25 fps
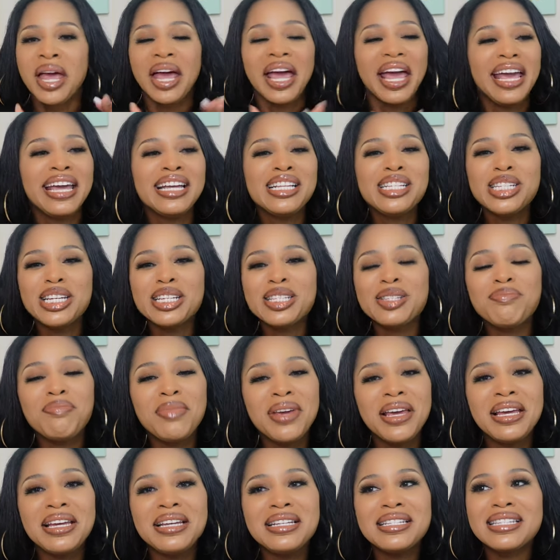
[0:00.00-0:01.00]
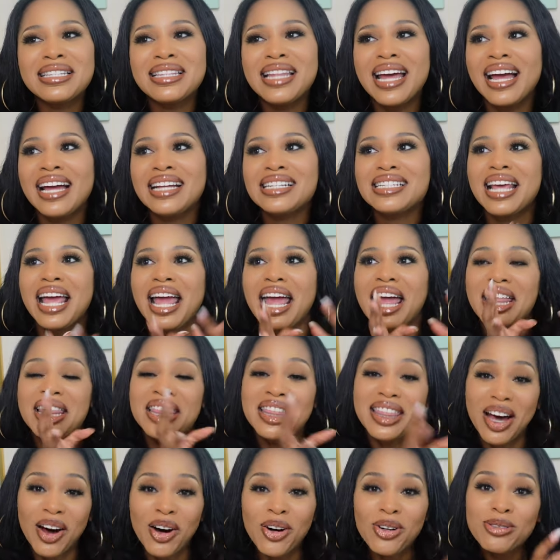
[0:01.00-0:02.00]
It just means that
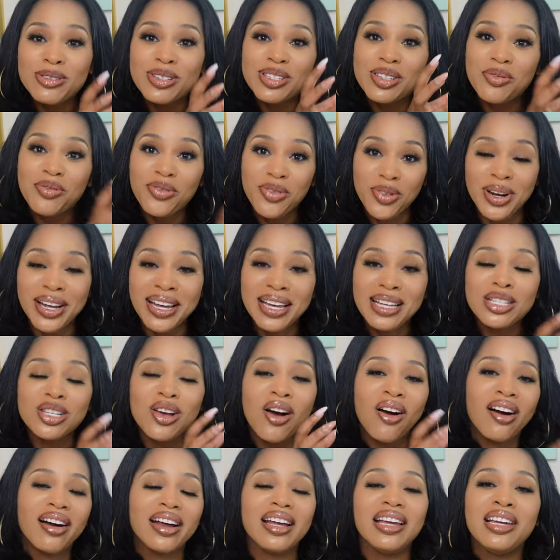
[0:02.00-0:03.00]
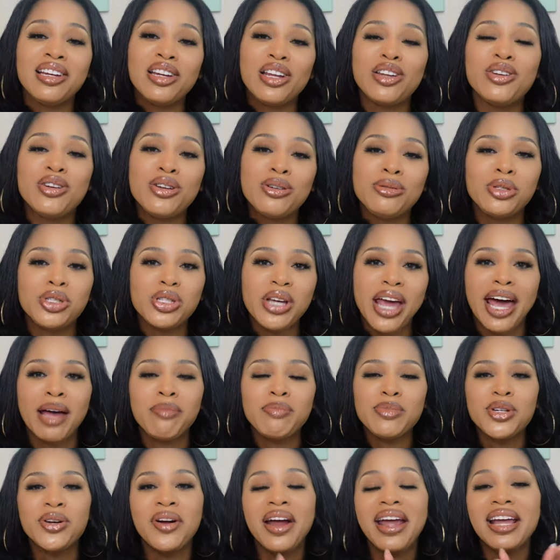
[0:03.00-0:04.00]
those friends are in a new
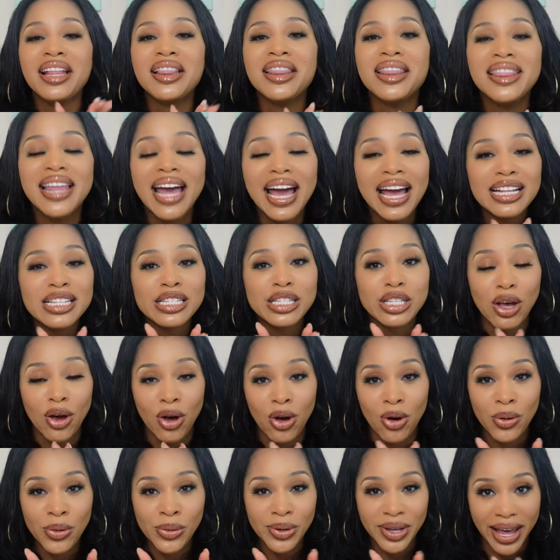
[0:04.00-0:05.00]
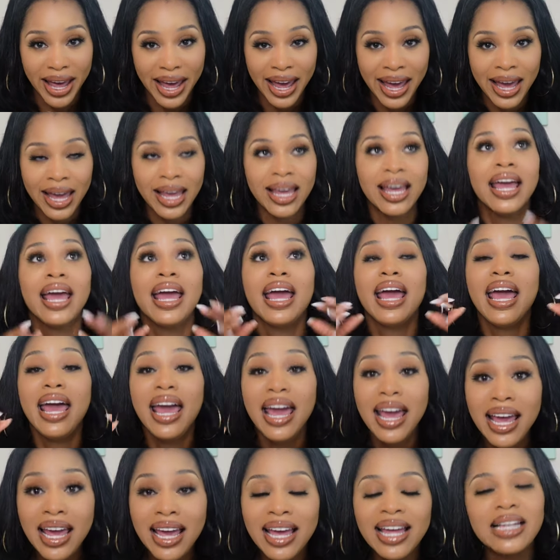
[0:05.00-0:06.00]
chapter and that's okay.
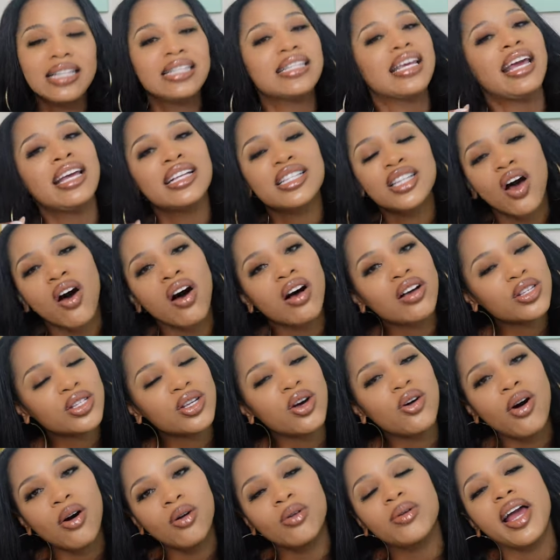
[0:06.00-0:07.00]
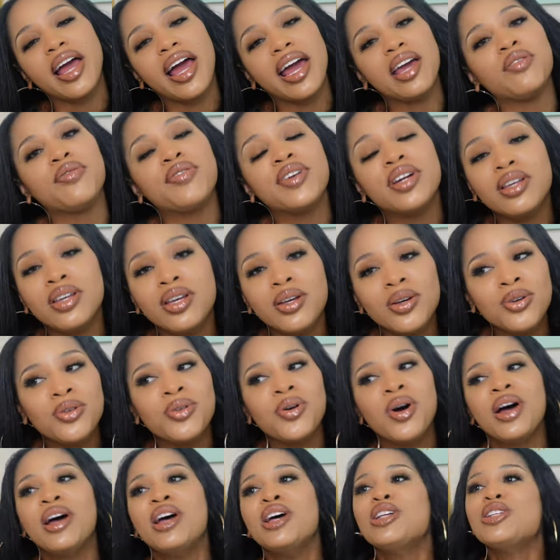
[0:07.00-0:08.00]
And it's also okay for you
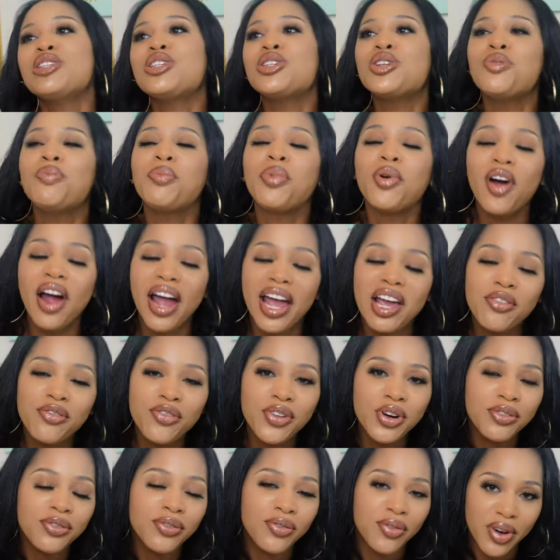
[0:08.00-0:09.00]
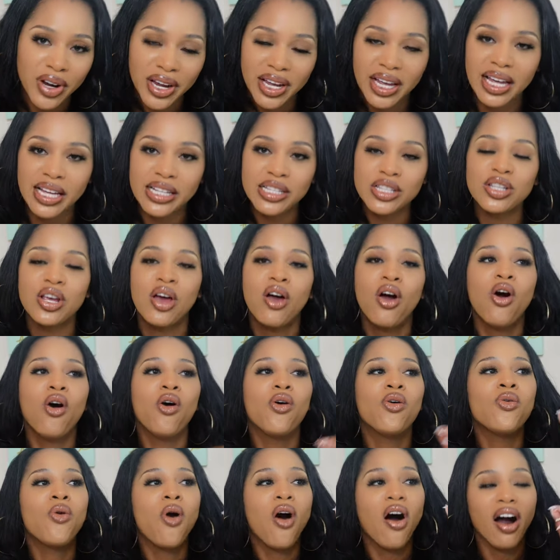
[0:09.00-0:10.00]
to pray for friends
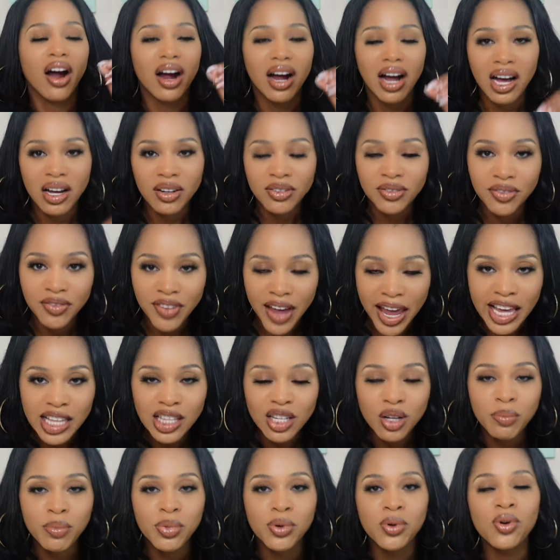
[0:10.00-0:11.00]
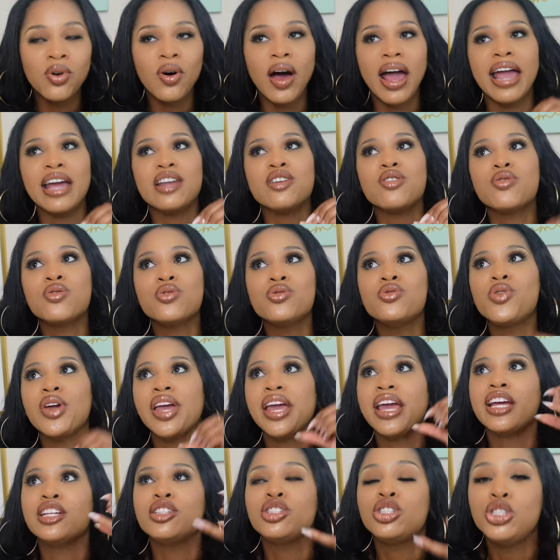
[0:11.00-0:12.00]
who are available and who
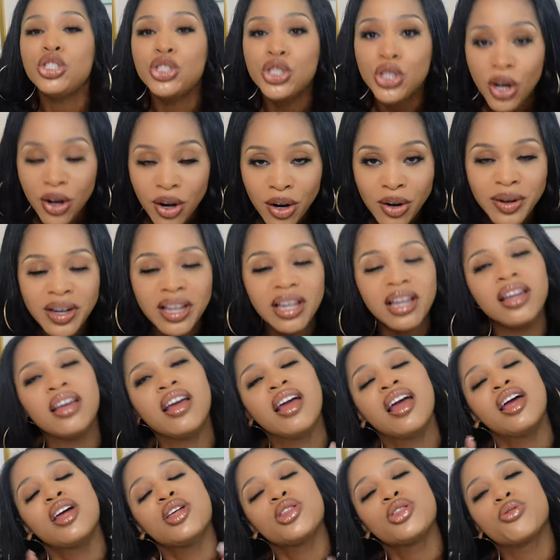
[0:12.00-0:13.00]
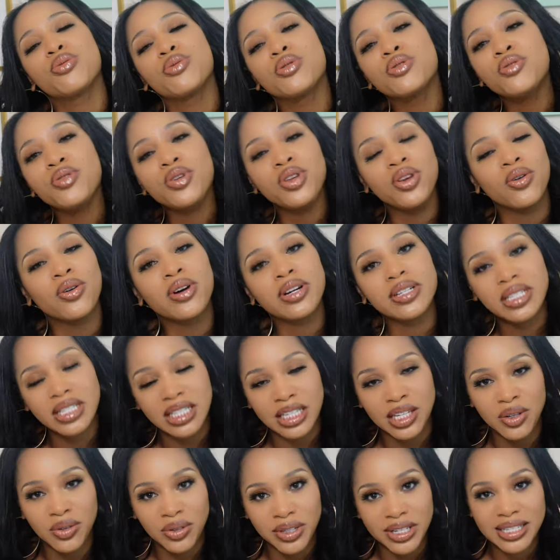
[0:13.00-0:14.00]
can journey through your
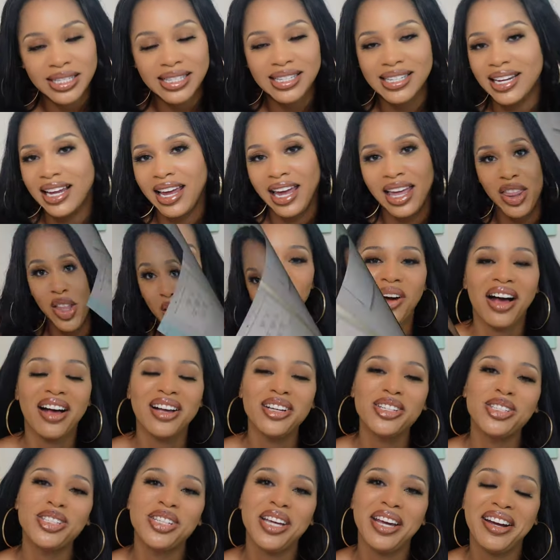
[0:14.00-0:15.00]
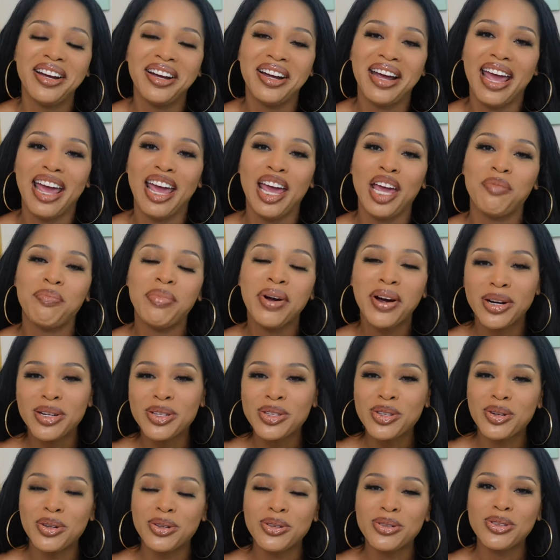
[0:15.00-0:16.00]
singleness together. So I'll share a
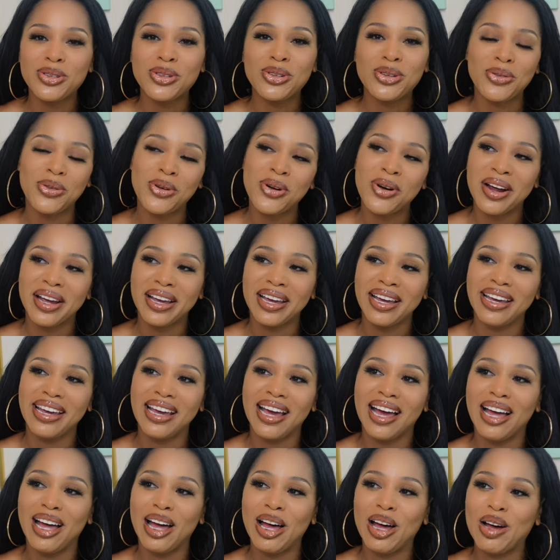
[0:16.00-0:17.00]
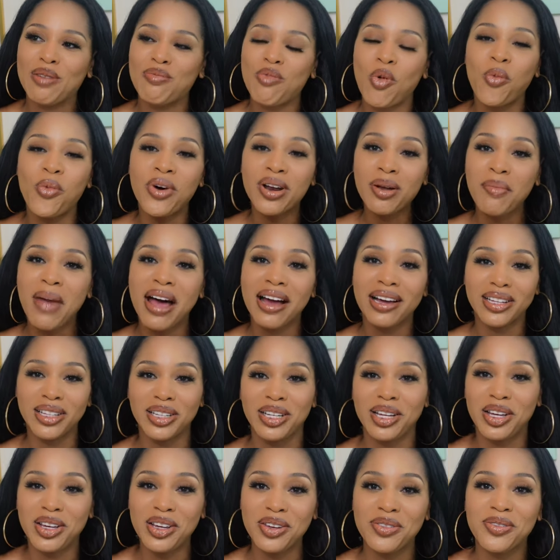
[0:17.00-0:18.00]
personal story. Um, one of my good,
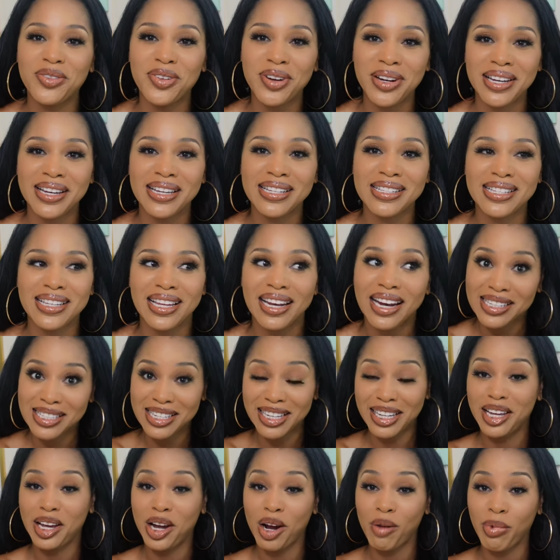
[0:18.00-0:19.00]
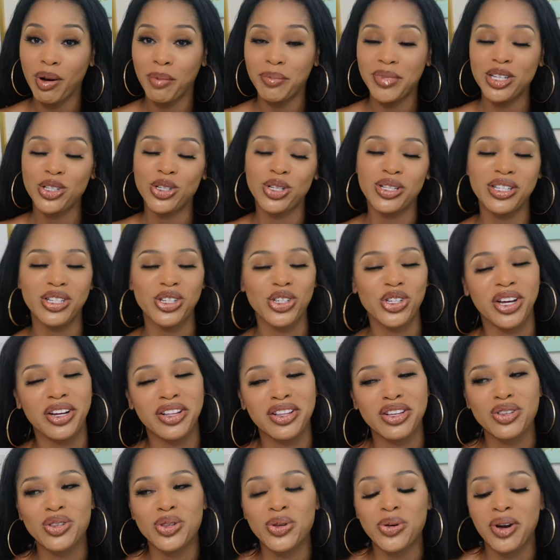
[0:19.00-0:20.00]
good friends, and I did get her permission to share
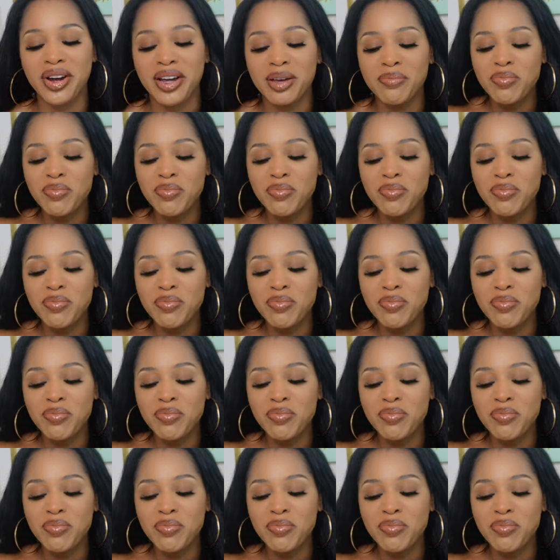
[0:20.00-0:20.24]
this story.